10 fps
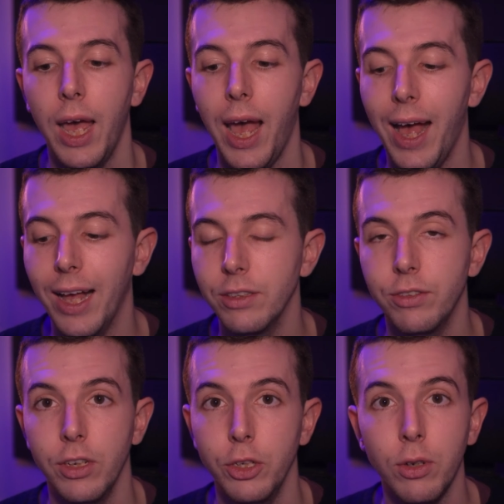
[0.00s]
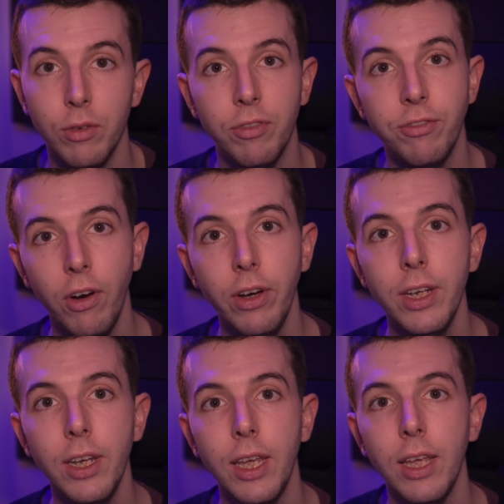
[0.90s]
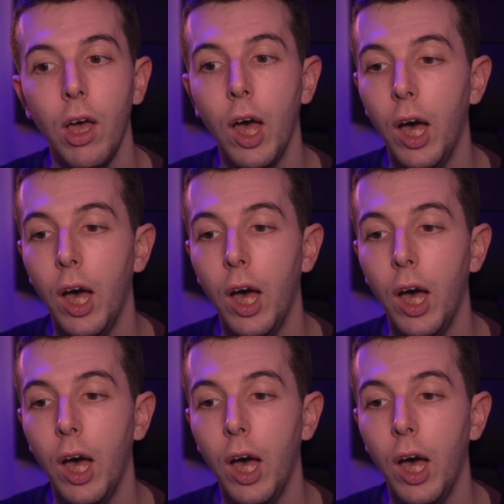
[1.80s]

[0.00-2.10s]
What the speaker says: and you can find it